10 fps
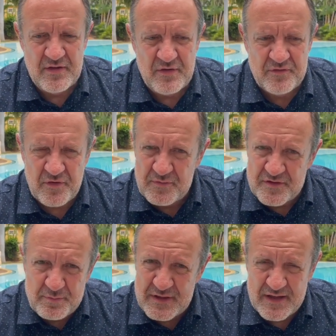from
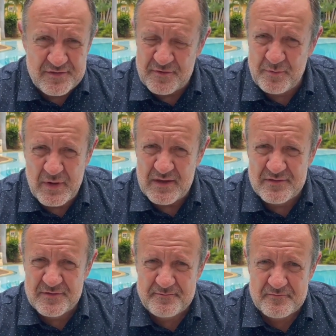this place of
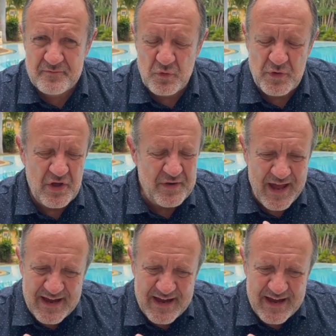peace. We don't